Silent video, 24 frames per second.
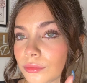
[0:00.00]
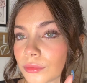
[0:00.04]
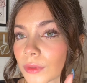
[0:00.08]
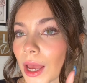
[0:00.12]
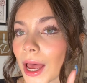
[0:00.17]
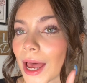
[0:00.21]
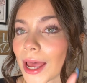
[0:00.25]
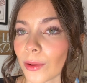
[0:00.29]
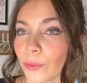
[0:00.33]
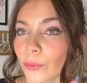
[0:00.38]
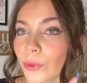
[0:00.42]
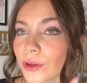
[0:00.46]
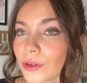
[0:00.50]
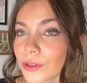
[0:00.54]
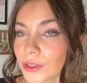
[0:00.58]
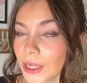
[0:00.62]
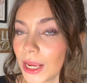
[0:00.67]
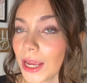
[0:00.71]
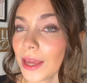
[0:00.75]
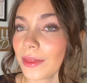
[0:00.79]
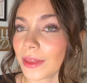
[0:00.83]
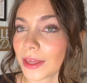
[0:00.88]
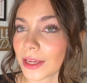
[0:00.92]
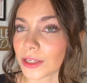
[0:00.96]
I will
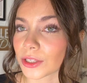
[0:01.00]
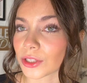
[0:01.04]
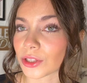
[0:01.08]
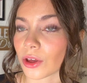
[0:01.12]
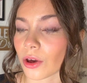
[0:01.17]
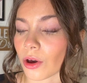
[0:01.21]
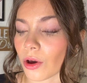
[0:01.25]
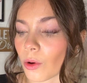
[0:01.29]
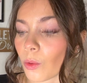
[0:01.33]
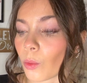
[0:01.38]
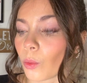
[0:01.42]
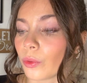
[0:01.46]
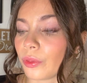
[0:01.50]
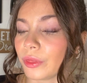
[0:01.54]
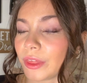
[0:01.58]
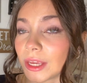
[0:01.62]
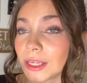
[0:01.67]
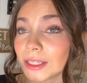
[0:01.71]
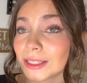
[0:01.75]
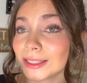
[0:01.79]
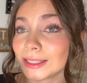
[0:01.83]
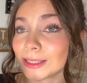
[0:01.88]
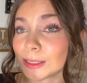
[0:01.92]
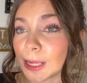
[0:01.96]
say this though,
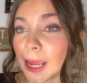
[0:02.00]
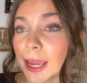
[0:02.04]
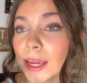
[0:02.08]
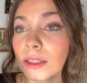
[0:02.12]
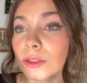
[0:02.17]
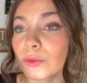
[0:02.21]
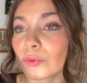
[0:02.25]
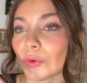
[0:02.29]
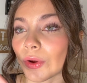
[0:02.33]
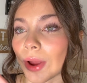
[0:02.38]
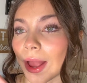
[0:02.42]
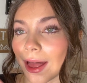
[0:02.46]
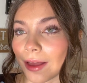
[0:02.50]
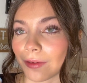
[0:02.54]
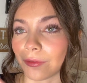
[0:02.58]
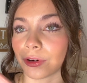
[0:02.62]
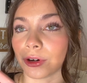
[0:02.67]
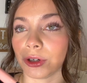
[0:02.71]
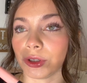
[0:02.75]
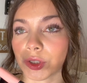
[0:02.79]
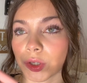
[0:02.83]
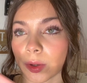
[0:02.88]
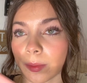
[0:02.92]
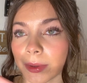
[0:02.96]
this takes forever
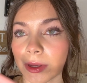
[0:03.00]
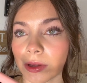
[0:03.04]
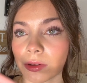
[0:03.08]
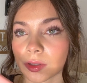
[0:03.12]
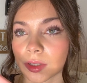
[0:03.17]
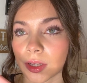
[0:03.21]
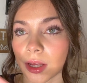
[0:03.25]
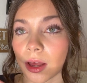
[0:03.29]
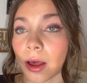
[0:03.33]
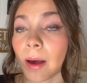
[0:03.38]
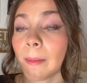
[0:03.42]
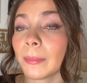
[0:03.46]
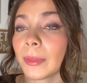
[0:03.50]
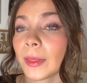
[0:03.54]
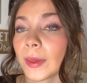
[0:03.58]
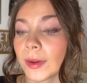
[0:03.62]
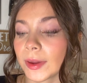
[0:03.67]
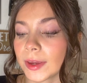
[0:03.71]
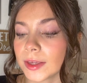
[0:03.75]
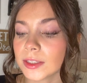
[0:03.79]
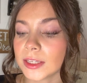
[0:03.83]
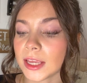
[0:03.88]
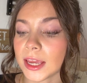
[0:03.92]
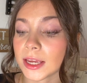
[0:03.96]
to build up. Like,
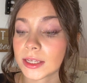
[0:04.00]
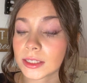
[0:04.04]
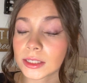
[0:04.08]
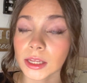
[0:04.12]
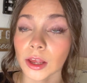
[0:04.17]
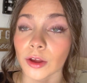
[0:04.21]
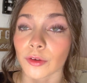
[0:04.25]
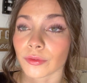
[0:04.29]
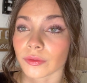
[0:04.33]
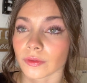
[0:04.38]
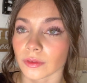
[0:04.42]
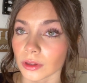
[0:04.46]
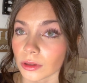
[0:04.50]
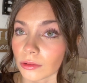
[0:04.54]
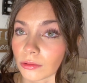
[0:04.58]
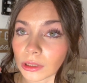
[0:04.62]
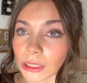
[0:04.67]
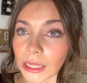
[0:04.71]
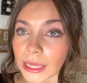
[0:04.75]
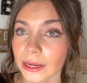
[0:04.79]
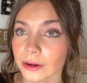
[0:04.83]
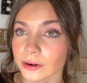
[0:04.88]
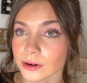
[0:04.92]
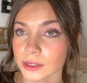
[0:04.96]
it takes a few
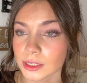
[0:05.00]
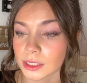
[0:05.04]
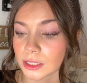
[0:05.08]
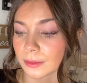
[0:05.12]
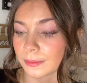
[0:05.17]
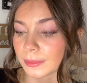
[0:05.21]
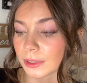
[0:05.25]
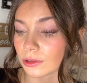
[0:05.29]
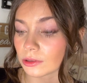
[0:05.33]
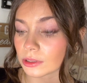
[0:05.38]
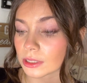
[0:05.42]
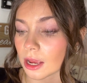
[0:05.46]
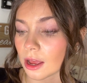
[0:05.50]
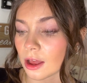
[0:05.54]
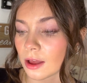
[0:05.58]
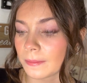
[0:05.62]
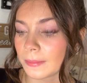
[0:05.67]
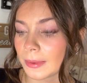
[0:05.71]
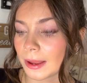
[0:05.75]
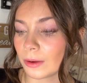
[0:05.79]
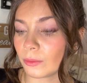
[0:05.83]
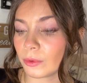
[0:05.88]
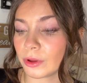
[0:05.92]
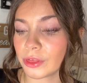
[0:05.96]
layers to build up,
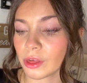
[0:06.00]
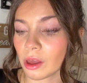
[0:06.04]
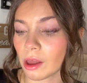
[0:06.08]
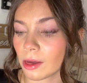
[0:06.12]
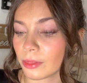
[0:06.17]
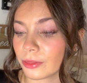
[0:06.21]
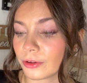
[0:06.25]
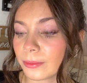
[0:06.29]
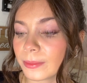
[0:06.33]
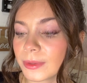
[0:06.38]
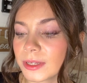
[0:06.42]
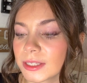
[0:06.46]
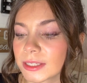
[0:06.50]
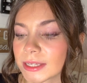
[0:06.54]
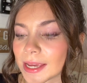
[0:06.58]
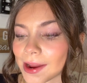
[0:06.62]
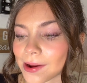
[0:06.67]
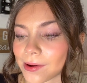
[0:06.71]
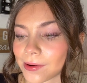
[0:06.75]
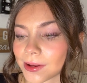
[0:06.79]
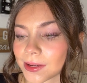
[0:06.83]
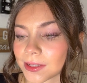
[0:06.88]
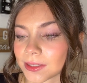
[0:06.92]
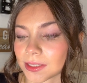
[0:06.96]
and with other
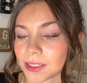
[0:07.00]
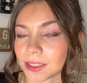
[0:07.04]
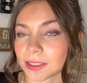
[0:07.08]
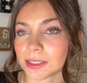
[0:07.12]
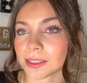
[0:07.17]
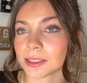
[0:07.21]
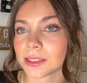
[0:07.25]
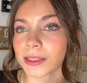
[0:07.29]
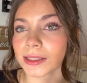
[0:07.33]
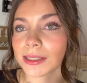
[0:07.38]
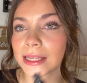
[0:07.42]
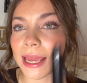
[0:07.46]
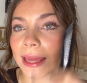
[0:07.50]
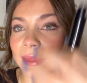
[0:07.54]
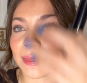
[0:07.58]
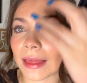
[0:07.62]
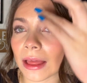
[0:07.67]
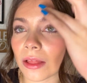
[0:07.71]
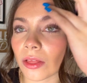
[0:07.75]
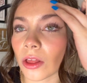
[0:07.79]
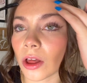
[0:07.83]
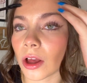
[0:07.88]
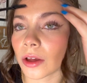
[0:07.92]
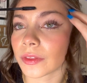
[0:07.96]
mascaras, it doesn't take that
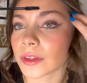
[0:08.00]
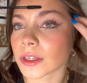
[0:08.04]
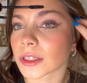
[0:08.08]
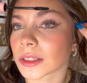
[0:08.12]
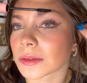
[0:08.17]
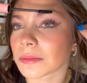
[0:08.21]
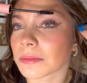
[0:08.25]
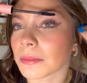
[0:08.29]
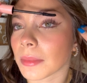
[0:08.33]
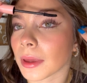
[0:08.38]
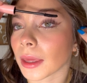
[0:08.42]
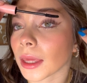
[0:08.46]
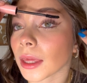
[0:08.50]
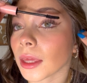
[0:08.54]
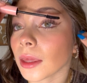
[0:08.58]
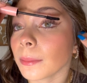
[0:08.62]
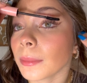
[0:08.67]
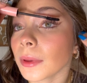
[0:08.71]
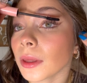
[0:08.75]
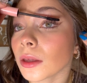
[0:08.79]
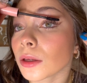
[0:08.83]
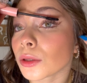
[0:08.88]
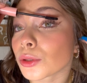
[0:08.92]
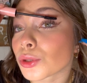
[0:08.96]
long. This may
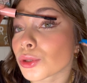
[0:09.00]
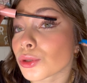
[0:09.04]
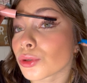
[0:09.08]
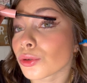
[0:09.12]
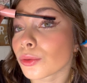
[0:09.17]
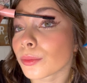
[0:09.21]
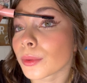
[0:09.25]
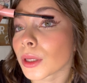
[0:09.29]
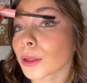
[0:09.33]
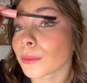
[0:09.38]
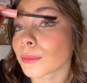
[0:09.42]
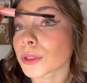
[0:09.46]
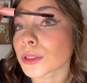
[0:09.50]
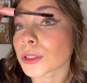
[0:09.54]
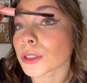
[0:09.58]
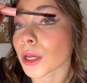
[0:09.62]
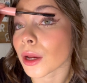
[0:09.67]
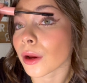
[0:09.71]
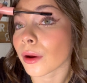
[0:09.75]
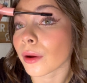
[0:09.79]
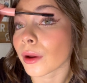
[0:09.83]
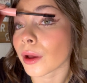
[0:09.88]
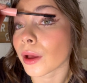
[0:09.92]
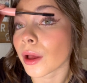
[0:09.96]
be a tubing
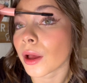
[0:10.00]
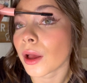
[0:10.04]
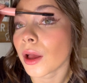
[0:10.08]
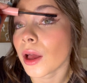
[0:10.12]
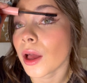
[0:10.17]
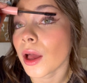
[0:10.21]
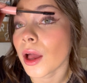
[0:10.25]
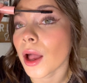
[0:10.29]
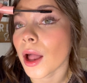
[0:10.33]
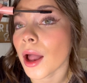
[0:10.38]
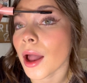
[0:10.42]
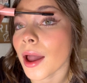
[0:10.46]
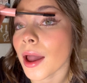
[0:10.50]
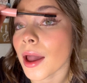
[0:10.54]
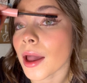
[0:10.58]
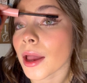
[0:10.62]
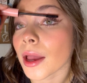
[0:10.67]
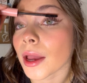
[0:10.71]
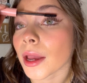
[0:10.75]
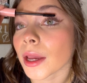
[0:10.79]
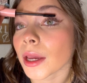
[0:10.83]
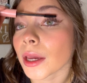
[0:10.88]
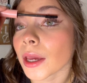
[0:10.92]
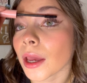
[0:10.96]
mascara.
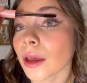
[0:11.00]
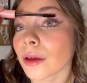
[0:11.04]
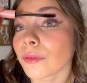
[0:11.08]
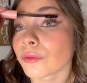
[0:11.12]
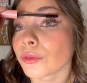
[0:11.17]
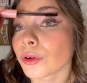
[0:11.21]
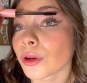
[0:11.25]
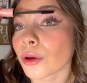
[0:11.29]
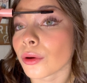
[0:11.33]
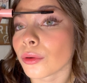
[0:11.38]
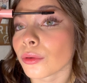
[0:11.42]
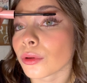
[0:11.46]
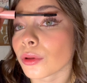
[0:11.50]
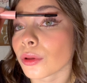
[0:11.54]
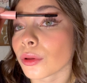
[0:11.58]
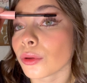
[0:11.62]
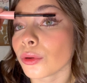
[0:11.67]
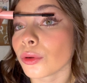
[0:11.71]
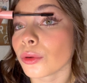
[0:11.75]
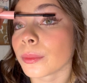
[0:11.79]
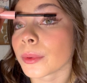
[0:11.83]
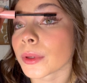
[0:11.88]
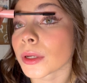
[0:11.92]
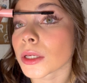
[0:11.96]
I have no
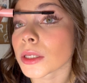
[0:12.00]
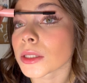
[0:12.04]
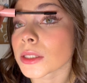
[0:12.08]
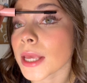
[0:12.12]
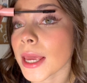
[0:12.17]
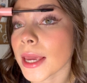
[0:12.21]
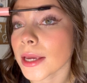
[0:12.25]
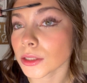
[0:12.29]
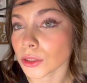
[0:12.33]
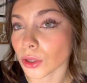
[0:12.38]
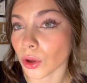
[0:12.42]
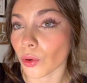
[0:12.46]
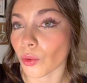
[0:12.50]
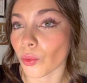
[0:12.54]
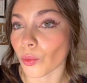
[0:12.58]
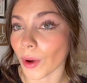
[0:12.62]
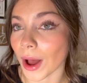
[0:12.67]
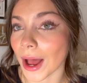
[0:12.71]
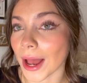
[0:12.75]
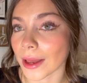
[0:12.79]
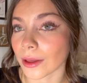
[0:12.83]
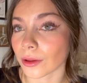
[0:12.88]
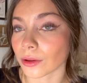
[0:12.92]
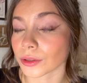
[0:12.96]
clue, but it takes a
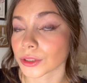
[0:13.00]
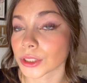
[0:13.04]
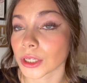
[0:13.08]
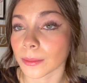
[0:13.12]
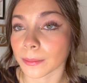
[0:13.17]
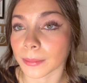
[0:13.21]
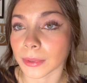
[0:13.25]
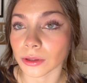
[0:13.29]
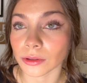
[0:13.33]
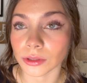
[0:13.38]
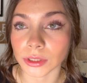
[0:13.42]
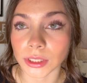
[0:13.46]
while to build